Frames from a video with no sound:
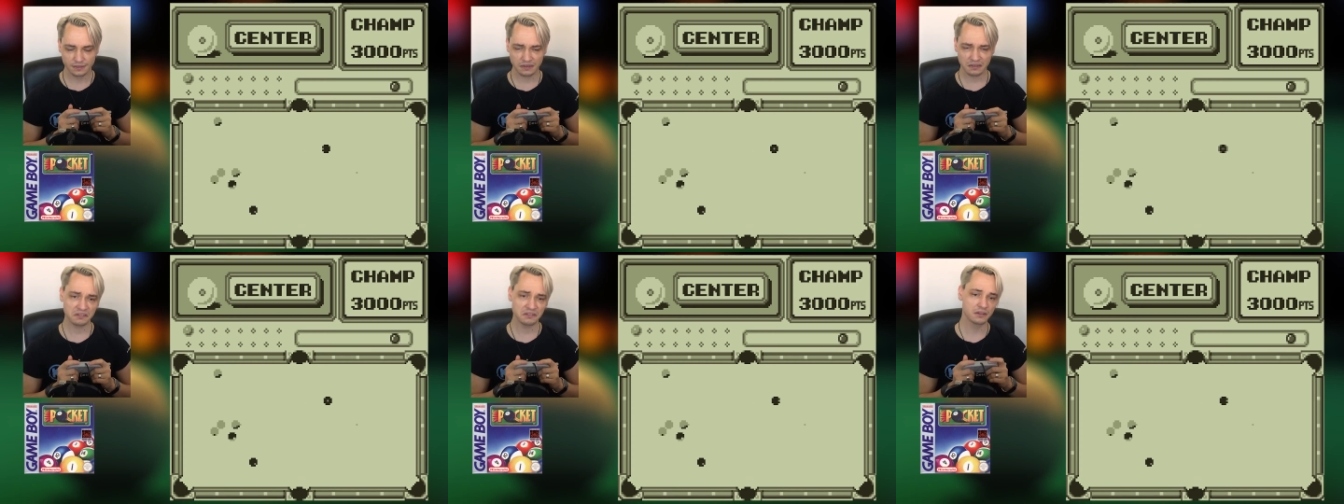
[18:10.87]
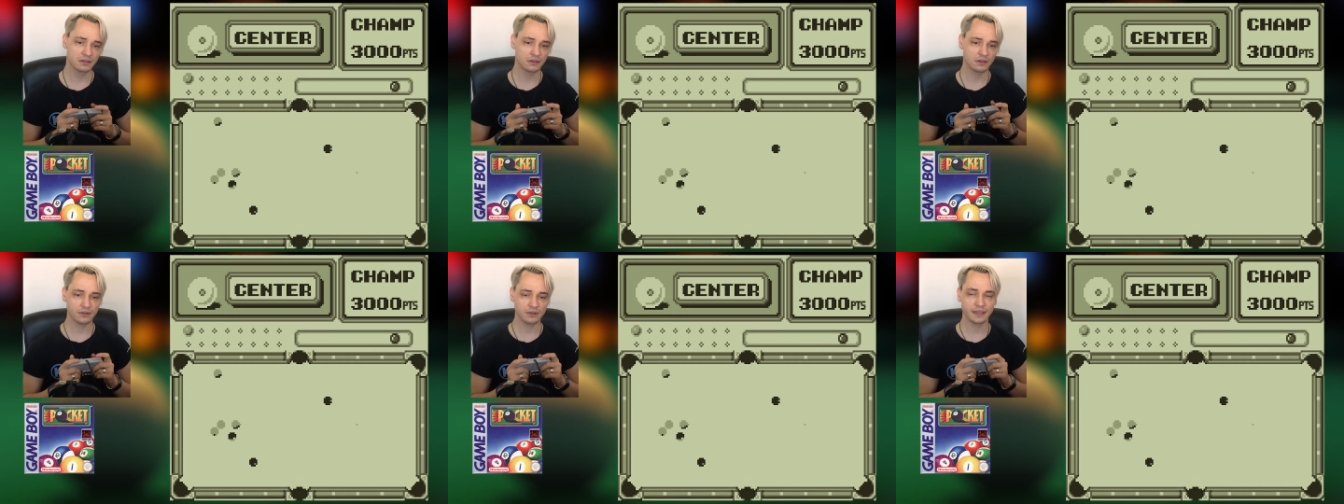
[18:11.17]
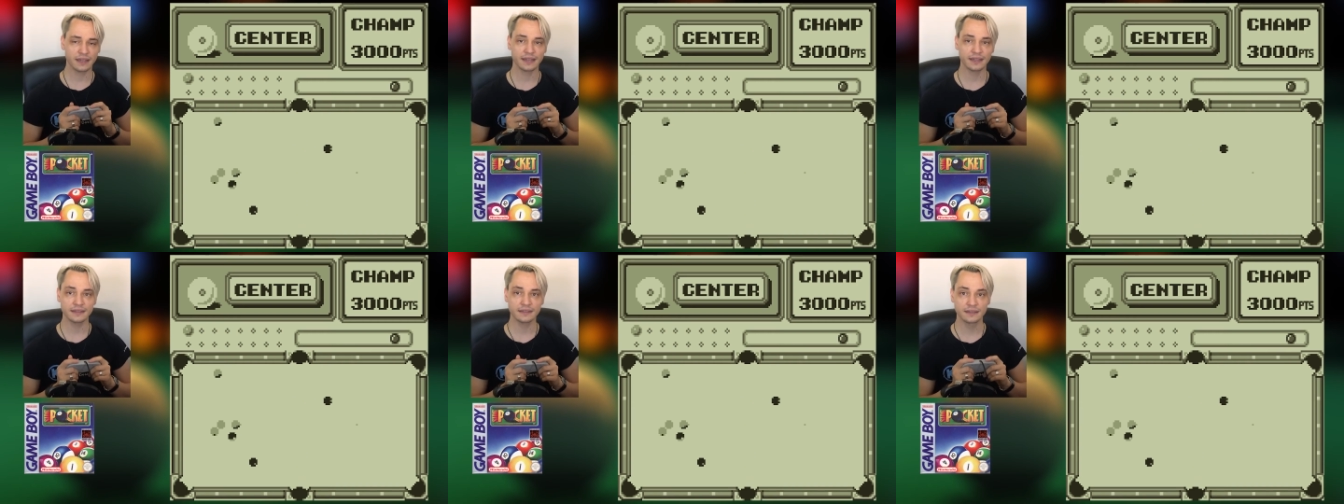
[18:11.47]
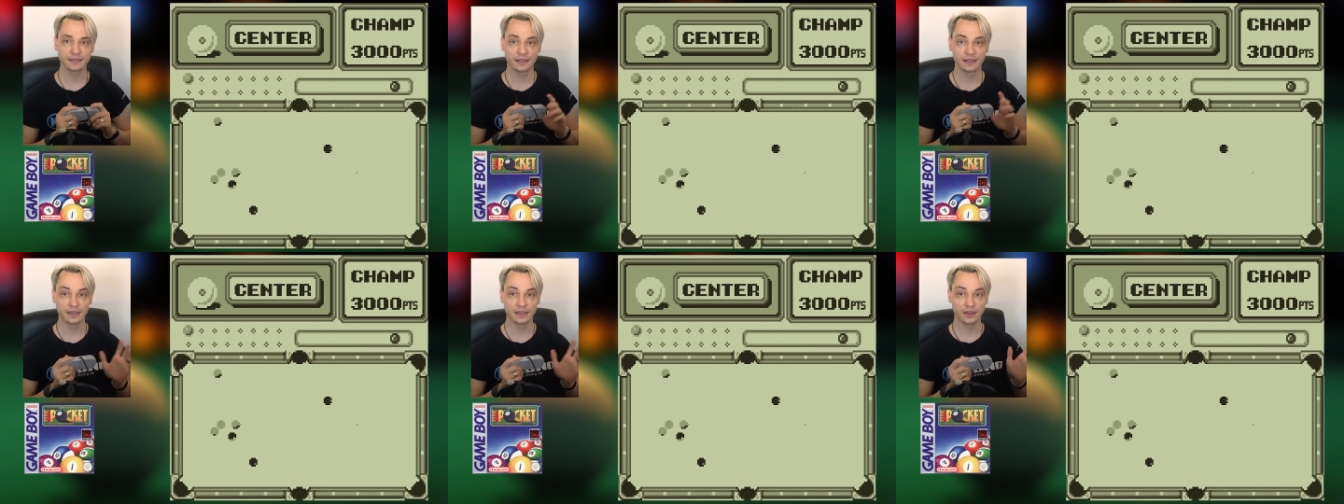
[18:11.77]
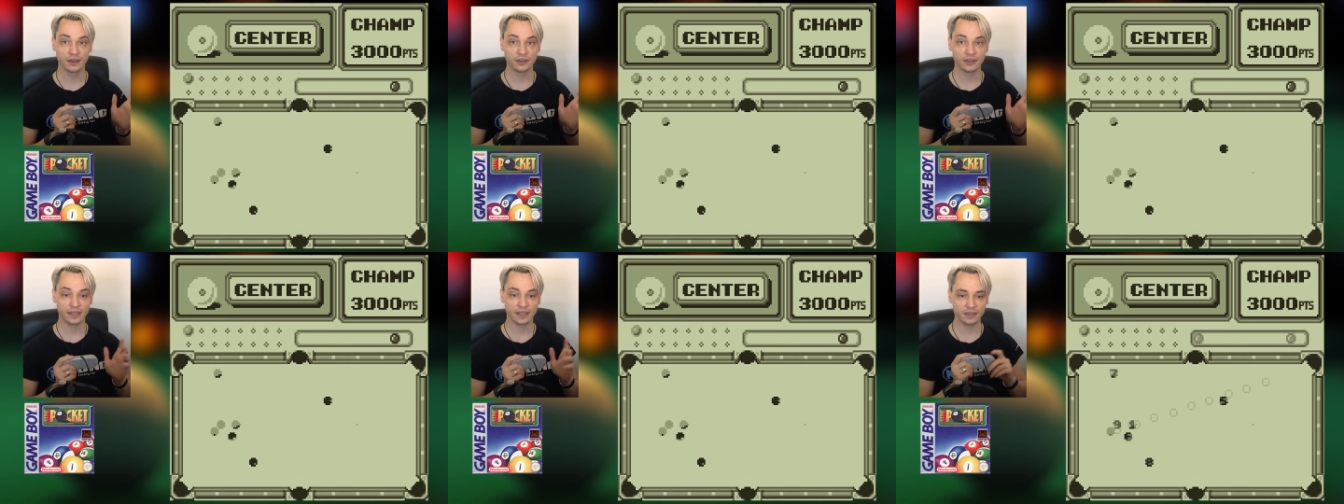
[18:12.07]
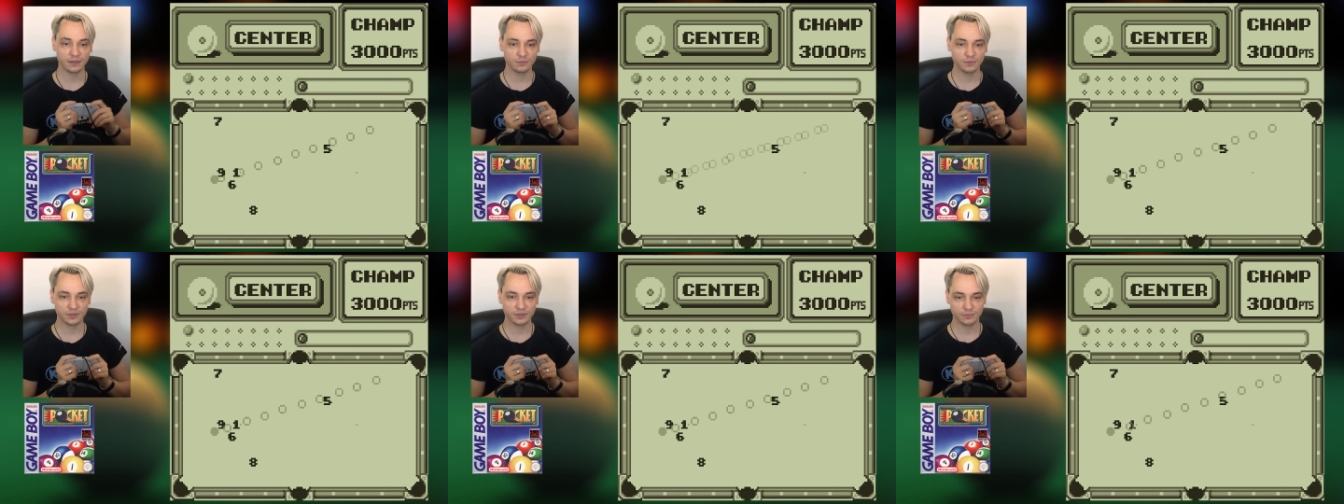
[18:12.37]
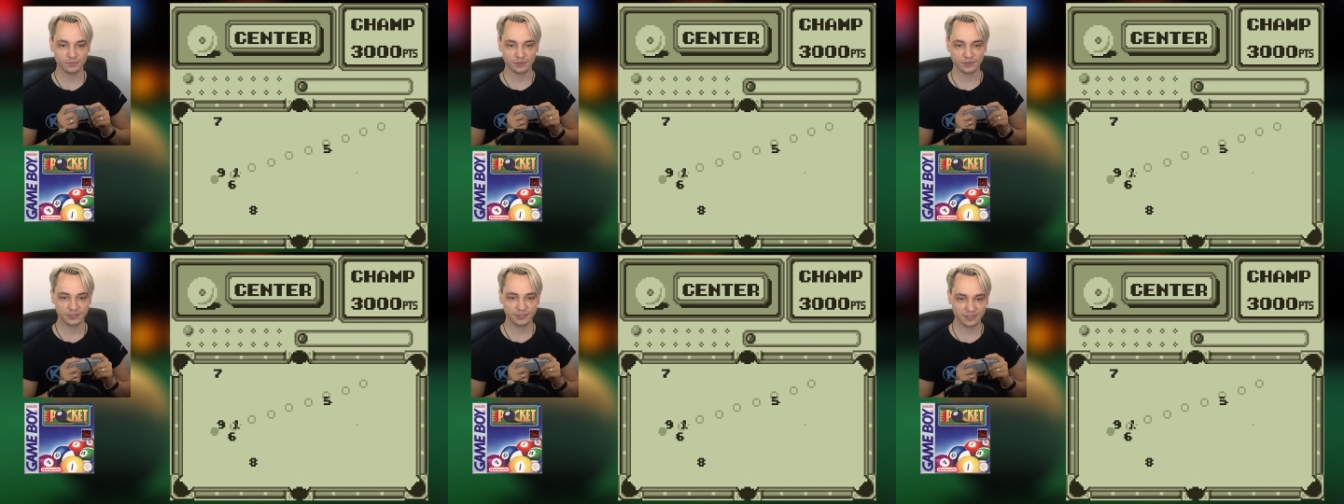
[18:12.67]
Huh, okay,
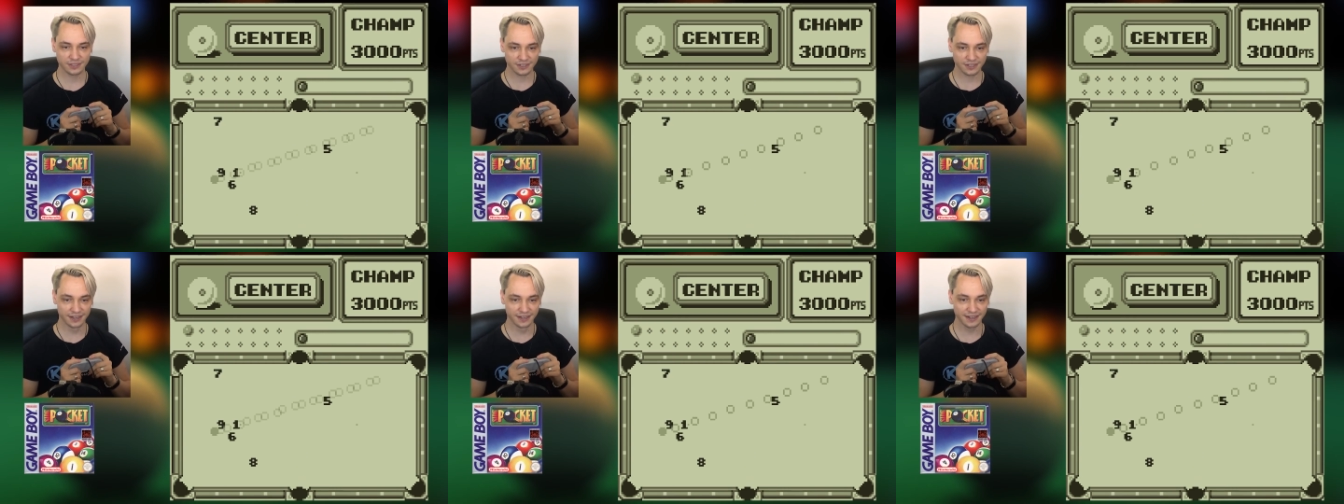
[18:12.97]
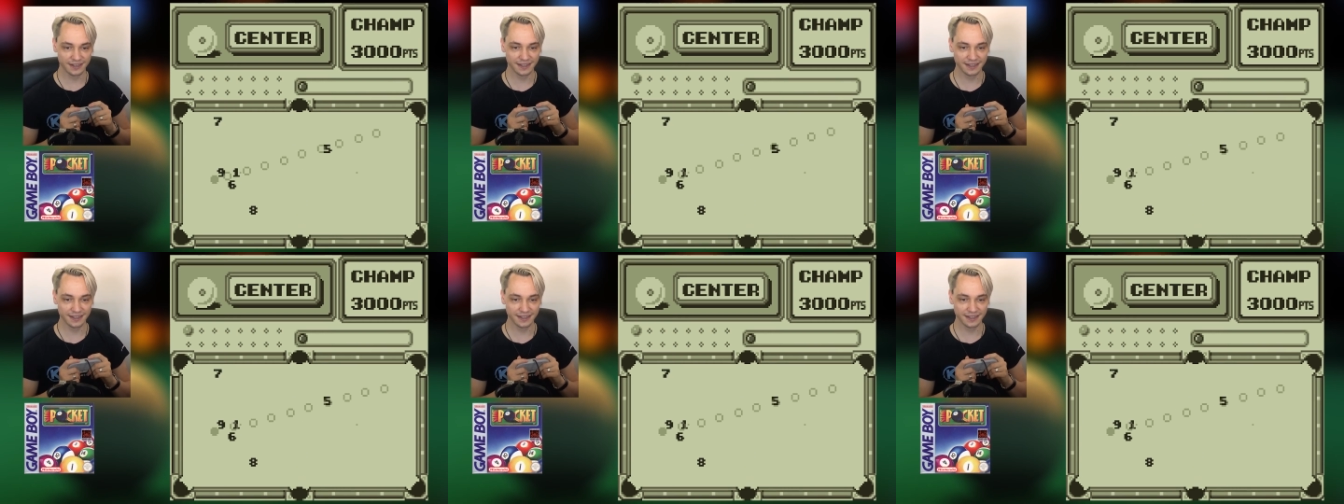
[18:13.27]
we're here